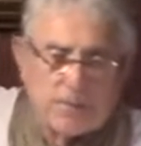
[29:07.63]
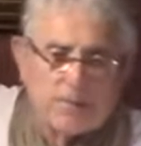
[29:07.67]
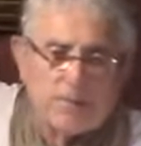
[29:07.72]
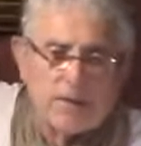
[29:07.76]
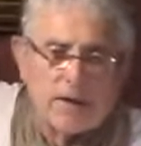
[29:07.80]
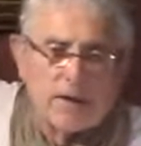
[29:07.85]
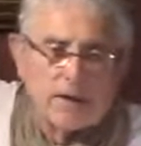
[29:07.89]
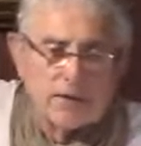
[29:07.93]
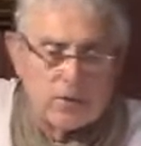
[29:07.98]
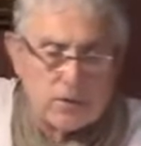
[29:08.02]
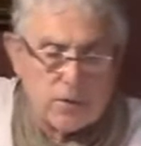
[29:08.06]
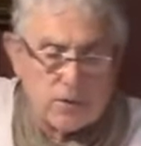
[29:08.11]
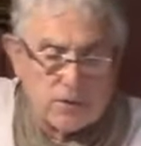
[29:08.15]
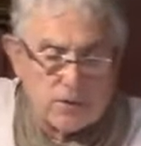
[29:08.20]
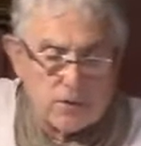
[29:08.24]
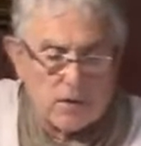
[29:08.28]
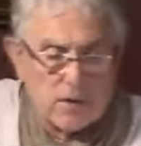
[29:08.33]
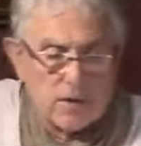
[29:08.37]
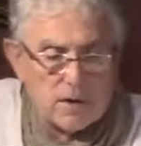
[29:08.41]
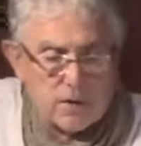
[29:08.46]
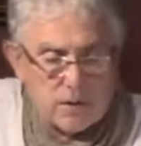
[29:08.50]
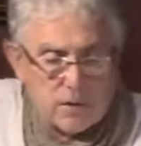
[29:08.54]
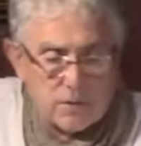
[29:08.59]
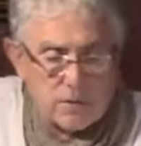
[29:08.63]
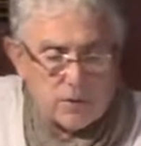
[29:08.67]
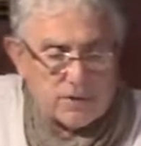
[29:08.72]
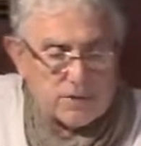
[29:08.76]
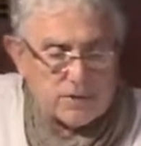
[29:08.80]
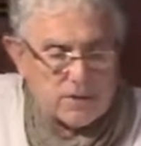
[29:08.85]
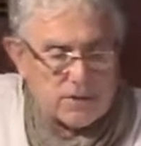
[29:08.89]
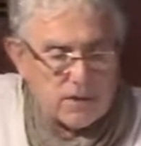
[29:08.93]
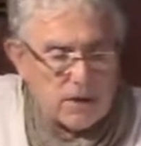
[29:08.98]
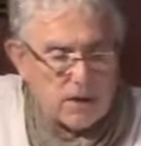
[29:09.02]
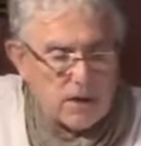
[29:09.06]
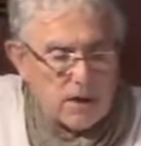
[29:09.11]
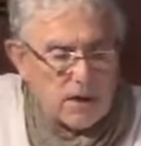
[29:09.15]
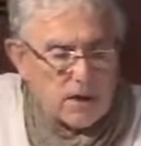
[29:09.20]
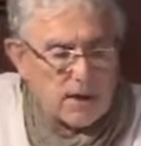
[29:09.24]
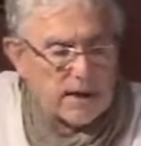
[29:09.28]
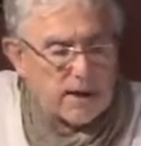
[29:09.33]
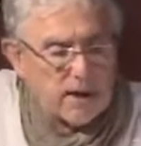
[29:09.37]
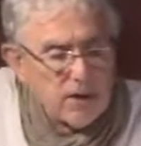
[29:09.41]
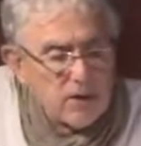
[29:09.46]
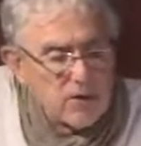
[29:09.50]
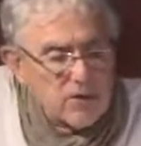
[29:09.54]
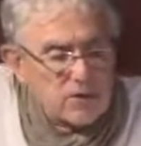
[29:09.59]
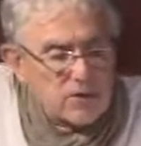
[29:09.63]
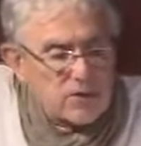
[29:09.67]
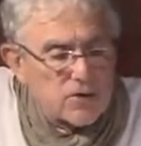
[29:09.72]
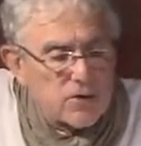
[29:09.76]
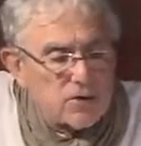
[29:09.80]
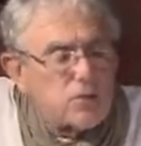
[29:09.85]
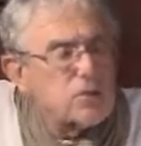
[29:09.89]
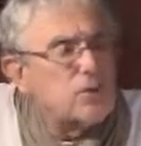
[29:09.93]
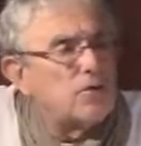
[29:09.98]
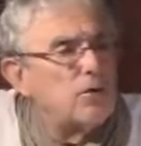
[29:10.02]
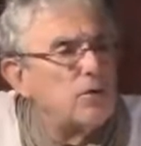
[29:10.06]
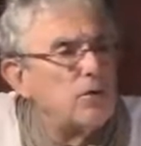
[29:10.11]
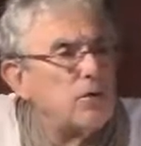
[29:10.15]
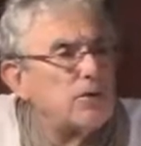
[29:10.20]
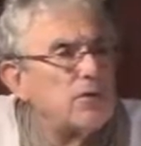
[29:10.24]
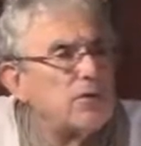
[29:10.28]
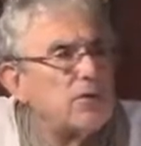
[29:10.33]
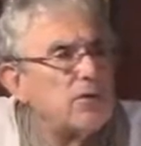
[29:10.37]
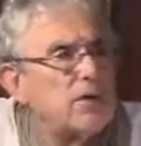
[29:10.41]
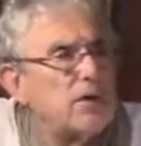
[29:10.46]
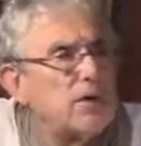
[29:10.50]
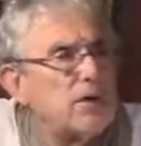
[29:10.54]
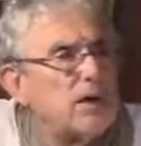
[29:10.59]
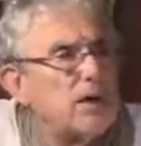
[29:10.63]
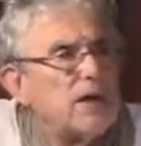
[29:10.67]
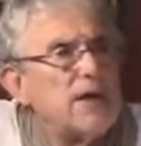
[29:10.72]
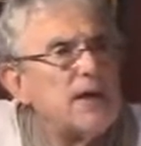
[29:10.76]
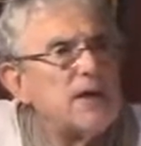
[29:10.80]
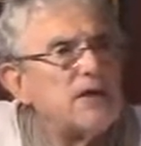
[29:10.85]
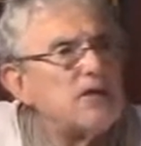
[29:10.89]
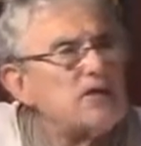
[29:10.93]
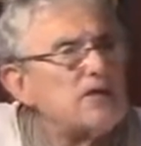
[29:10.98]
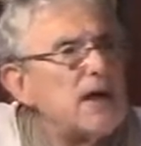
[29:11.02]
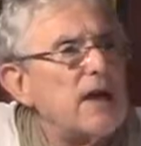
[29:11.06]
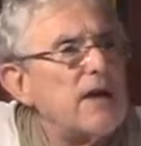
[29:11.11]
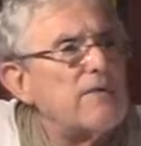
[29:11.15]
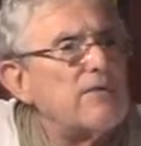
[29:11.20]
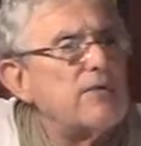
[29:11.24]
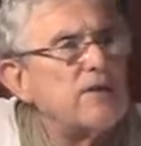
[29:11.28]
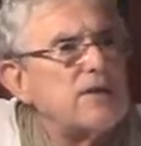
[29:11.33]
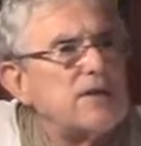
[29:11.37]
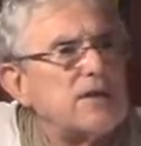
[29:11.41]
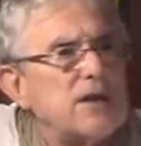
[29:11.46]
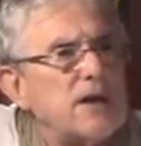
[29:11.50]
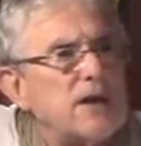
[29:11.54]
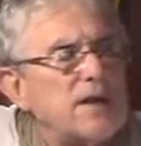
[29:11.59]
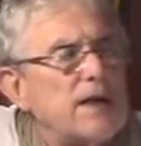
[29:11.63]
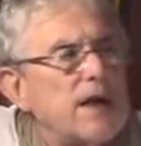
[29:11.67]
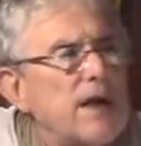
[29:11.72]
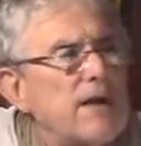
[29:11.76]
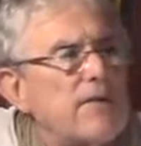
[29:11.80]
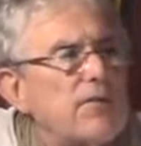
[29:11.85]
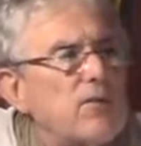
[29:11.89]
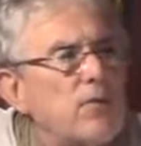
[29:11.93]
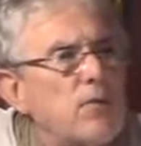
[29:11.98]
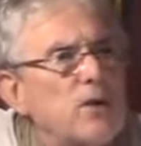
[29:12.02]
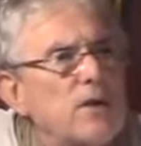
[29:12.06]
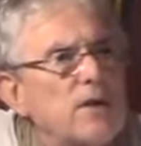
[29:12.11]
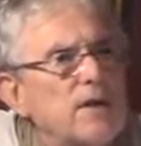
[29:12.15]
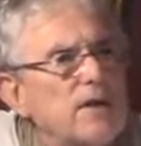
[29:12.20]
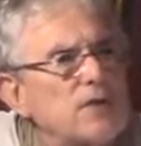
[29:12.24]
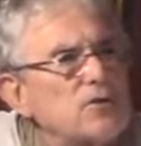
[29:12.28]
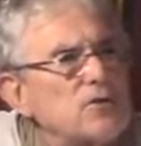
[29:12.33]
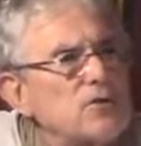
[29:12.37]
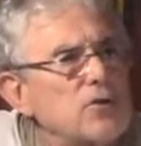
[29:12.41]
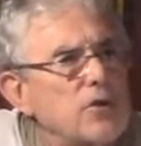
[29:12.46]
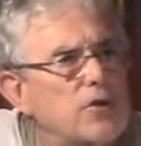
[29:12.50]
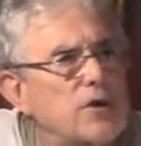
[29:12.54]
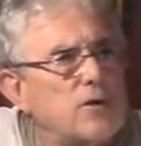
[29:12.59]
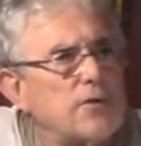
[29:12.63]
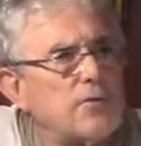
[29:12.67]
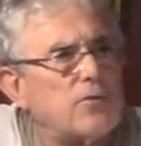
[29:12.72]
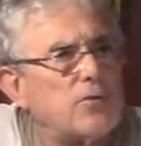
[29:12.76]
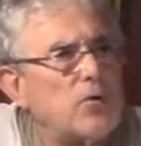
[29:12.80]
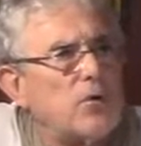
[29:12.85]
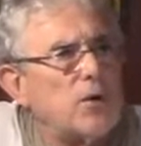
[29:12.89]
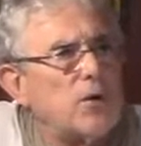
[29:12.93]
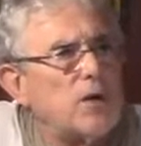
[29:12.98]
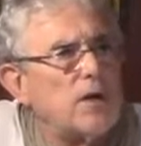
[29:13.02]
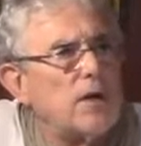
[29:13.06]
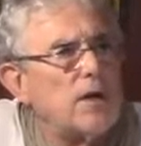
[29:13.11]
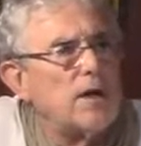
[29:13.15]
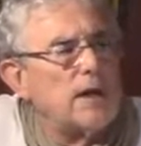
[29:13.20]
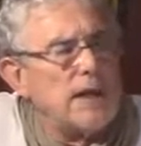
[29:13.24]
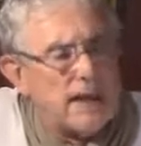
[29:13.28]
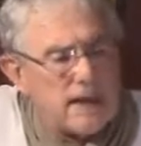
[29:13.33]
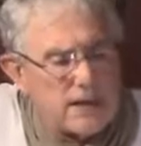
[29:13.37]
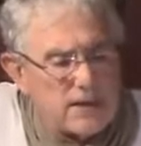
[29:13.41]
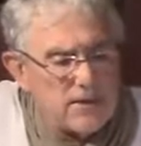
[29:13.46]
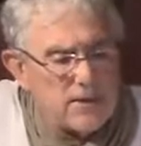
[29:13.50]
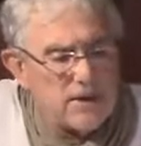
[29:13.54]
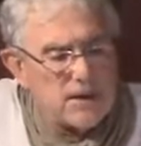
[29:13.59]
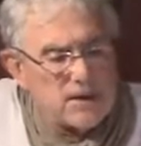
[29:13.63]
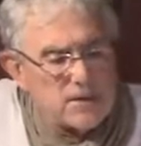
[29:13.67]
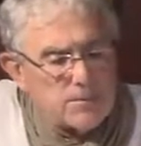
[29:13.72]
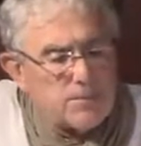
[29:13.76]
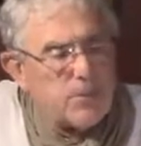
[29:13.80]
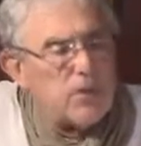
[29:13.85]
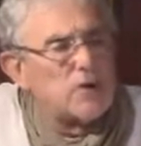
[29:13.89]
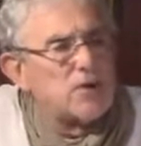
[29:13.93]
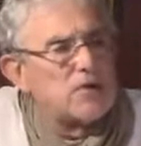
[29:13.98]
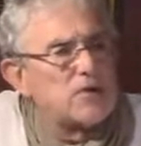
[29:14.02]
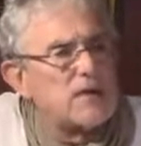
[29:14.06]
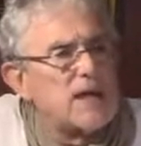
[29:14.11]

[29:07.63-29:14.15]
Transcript: Not good goods. Here's the truth. Here's everything everyone is looking for in these books.